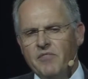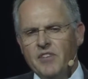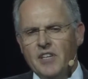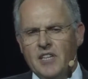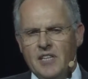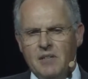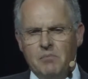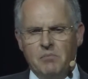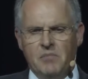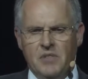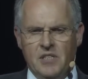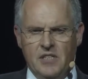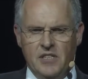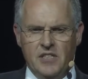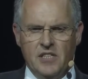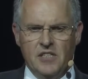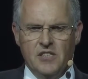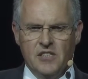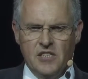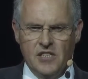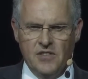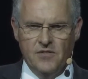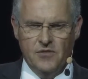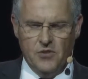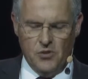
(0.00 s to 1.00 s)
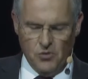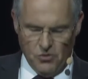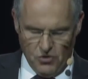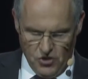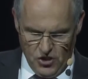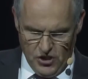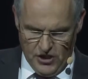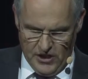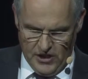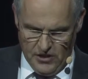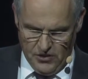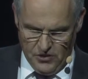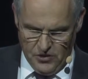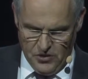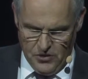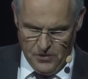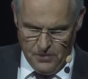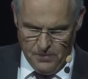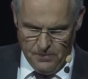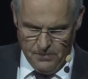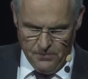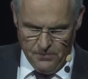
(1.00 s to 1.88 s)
driver's workplace,